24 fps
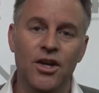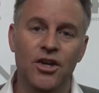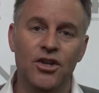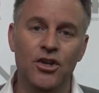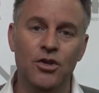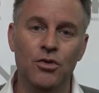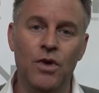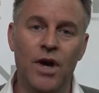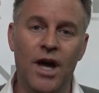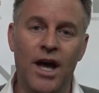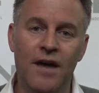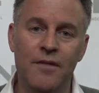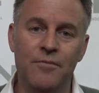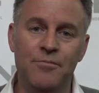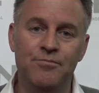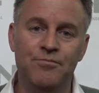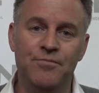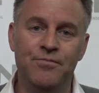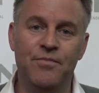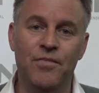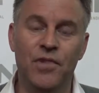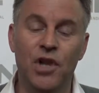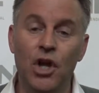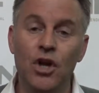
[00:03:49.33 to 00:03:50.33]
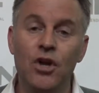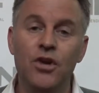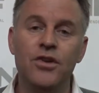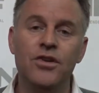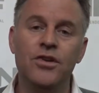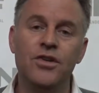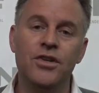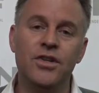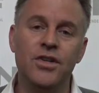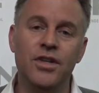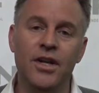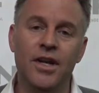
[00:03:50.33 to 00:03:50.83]
you have
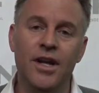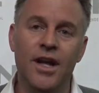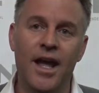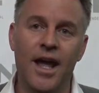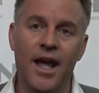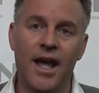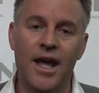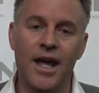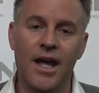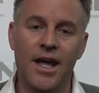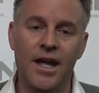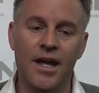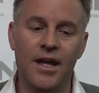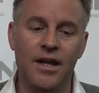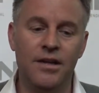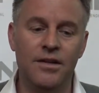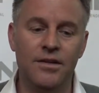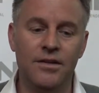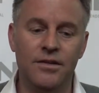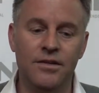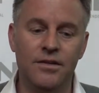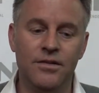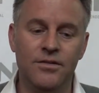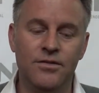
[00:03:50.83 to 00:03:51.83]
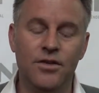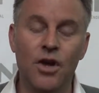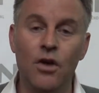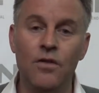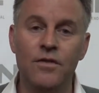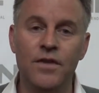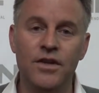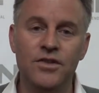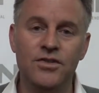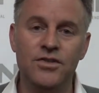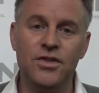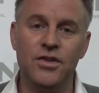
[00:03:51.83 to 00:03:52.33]
learned and
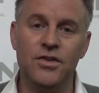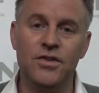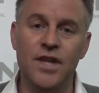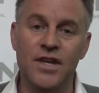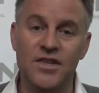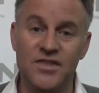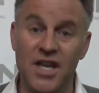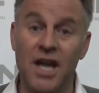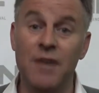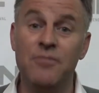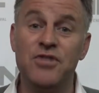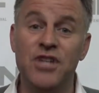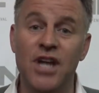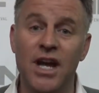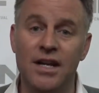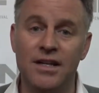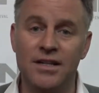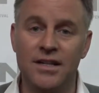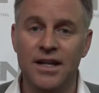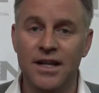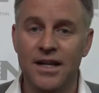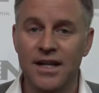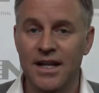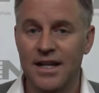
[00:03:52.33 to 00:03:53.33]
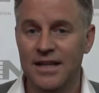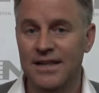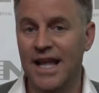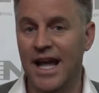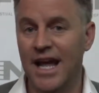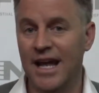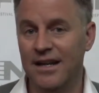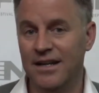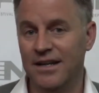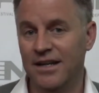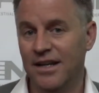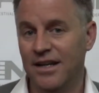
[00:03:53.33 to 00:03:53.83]
dove into the subject
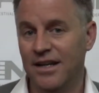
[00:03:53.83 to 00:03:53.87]
that